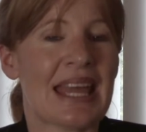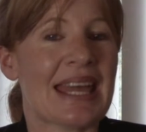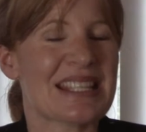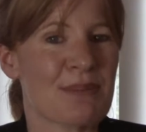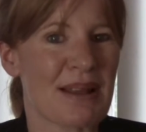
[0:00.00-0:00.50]

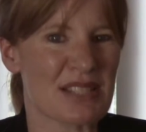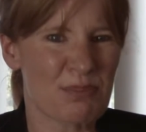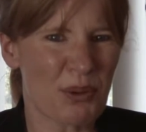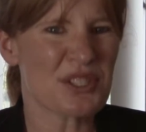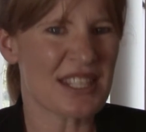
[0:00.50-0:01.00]
It's about
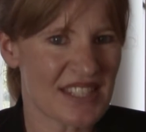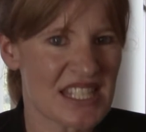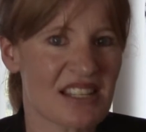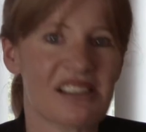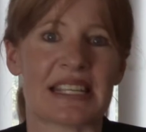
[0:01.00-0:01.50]
spotting the
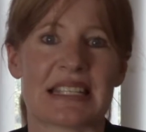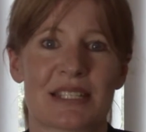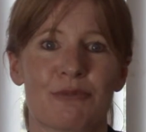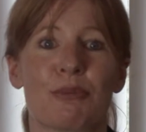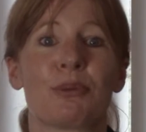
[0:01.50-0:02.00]
signs
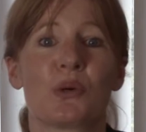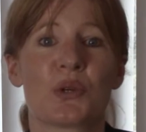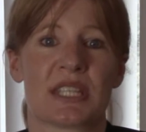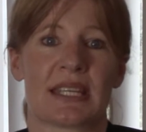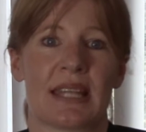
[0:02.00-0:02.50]
and
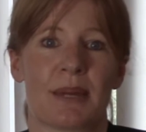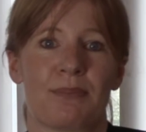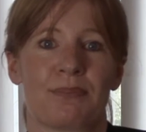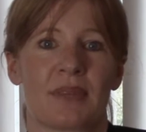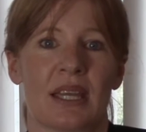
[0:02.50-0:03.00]
reporting them
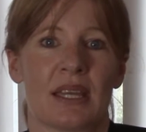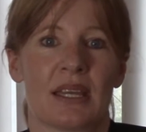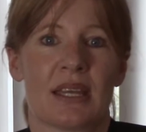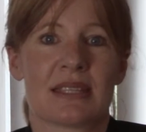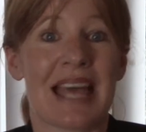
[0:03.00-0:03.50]

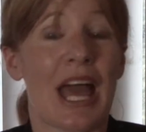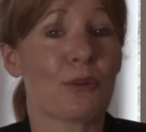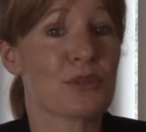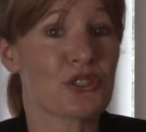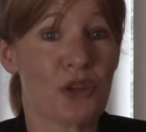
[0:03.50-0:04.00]
to
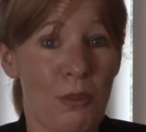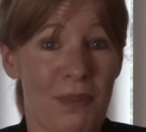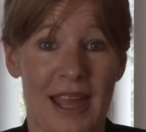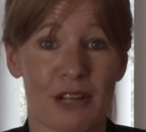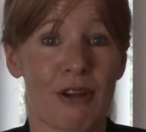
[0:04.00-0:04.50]
help stop
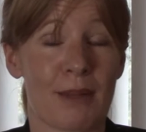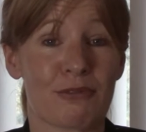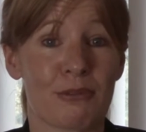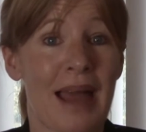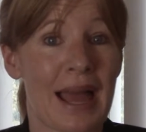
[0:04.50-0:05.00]
that crime
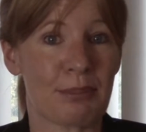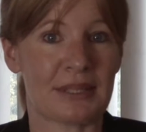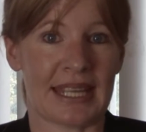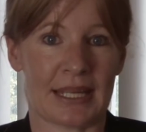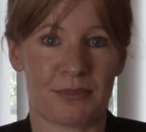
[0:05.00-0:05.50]
from
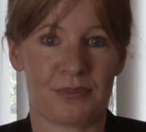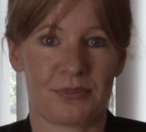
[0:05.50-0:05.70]
happening.